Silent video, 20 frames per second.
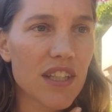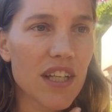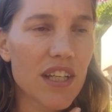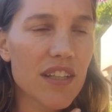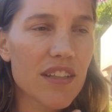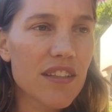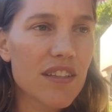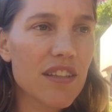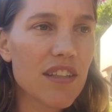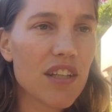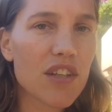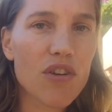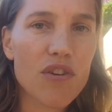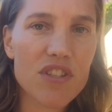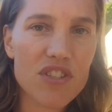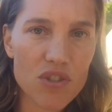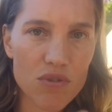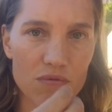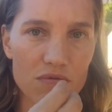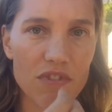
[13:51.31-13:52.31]

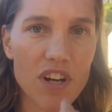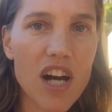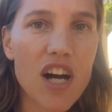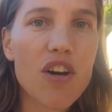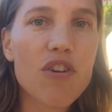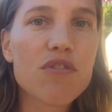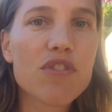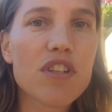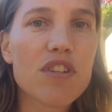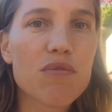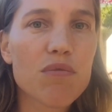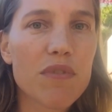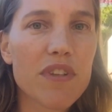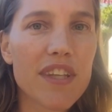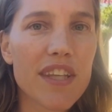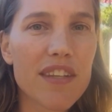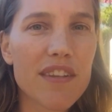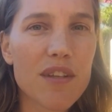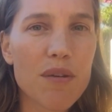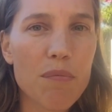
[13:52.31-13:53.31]
It's grounded
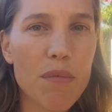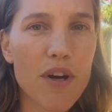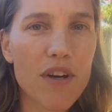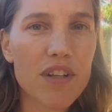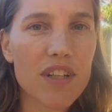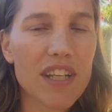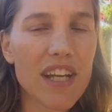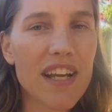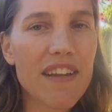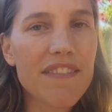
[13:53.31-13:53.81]
within the body,